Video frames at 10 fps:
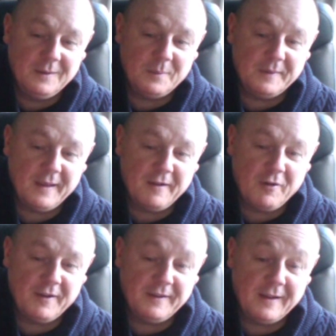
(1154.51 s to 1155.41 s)
But there
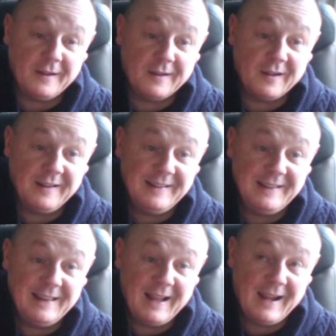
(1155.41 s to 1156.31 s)
I did. I
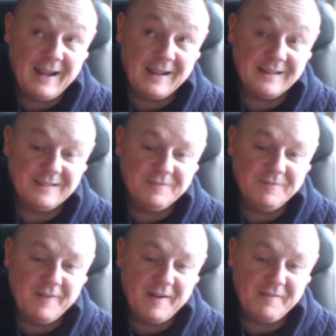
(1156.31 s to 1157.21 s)
laid
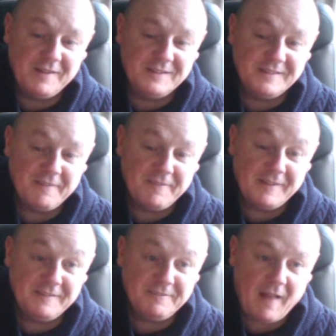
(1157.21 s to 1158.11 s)
very simply